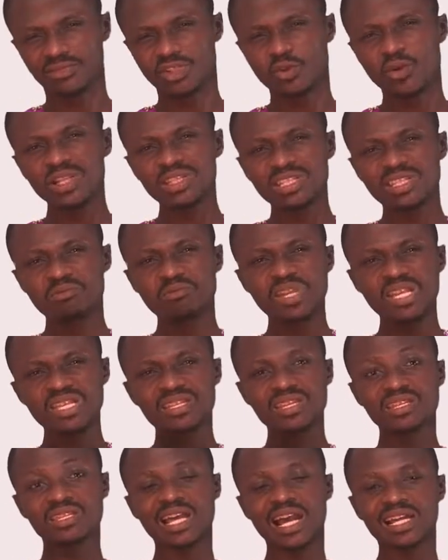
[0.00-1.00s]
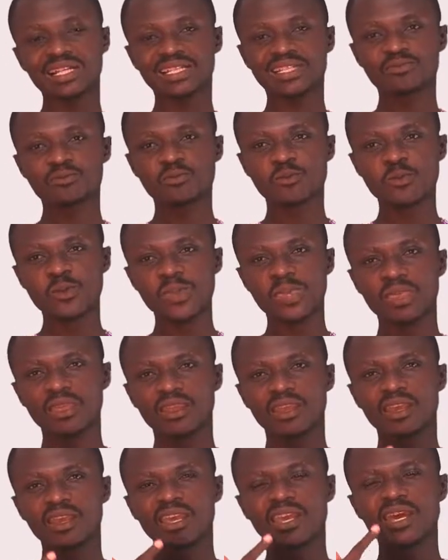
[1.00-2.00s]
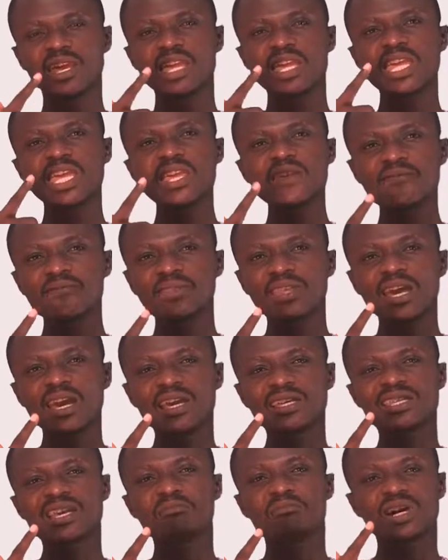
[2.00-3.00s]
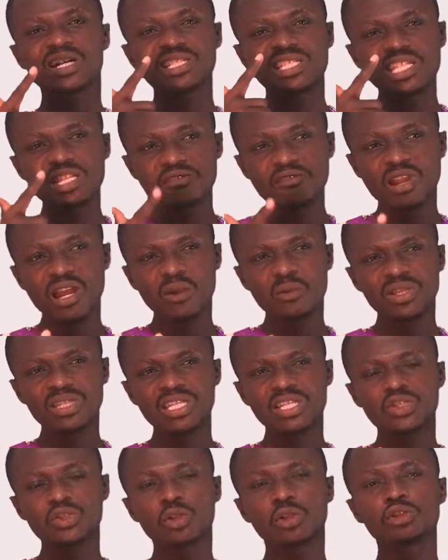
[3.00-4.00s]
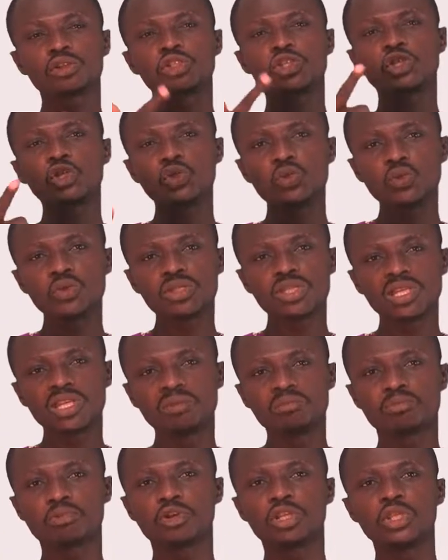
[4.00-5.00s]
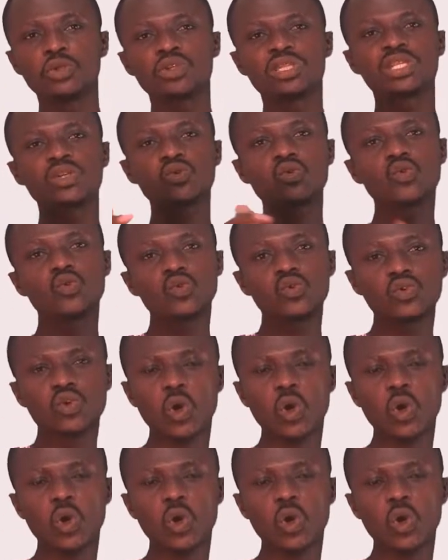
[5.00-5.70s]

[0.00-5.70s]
What it means is that if there is a material which is not used in producing goods